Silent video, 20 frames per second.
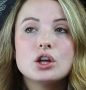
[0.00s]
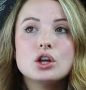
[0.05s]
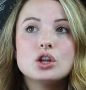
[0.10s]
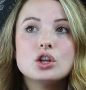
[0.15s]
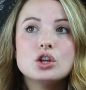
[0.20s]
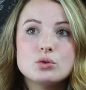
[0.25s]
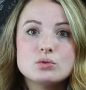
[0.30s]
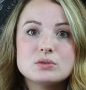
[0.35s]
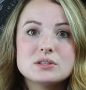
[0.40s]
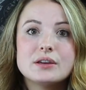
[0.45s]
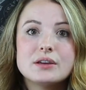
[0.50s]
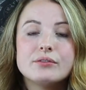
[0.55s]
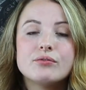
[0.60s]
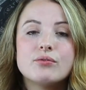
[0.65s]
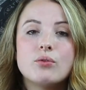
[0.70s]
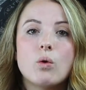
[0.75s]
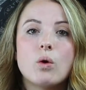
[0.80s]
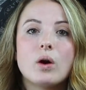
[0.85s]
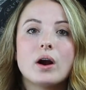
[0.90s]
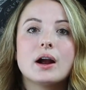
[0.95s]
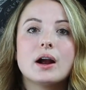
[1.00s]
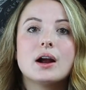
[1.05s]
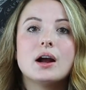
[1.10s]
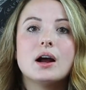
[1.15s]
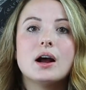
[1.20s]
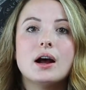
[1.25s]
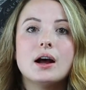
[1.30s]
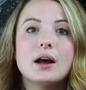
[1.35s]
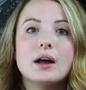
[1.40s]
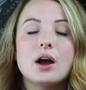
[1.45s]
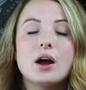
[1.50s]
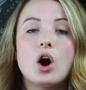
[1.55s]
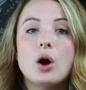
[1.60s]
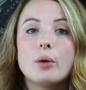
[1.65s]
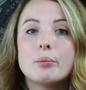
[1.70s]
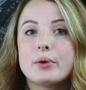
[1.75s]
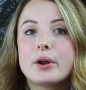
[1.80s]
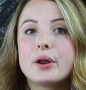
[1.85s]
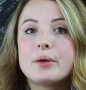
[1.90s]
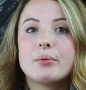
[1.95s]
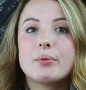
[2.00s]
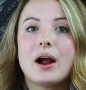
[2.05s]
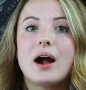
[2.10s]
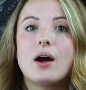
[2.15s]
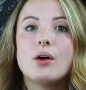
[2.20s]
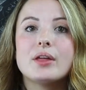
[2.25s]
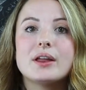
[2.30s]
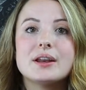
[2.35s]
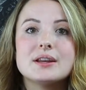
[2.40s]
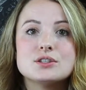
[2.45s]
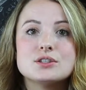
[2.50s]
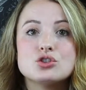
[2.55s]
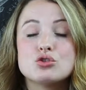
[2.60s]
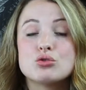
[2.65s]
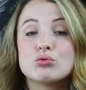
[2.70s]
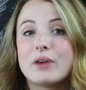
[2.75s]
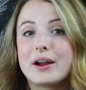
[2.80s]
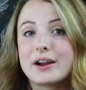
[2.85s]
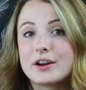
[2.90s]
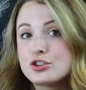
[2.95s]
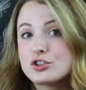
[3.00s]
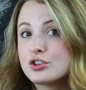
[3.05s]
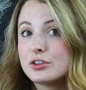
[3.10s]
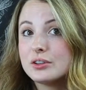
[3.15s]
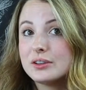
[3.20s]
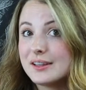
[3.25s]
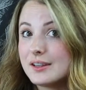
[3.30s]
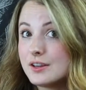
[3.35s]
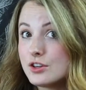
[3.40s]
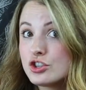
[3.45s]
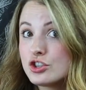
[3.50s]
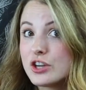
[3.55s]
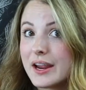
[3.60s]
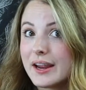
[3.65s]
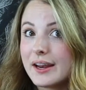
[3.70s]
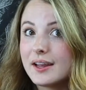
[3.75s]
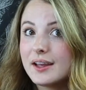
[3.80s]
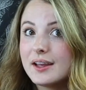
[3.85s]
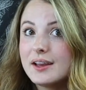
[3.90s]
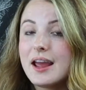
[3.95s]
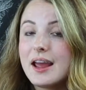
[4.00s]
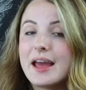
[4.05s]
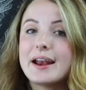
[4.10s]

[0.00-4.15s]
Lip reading: use it for ombre brow that is directionally shaded,